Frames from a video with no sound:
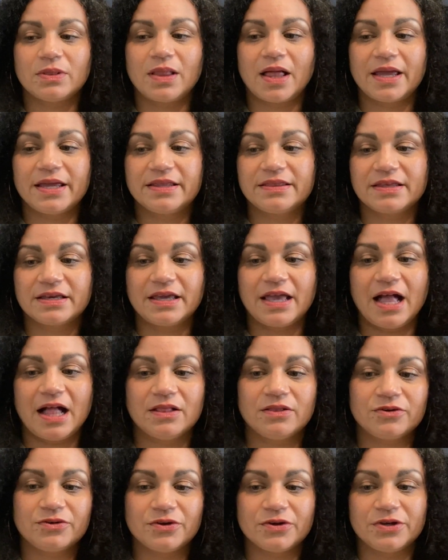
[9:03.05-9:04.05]
like the
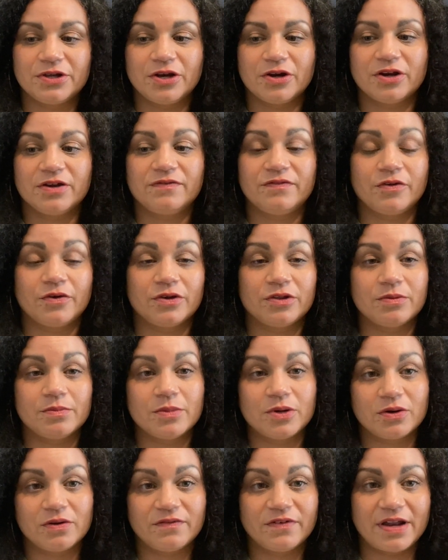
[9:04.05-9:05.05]
calendar year if they're in the
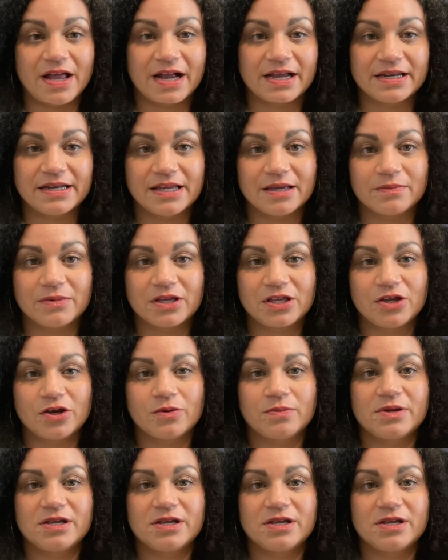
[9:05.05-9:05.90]
middle of an academic year,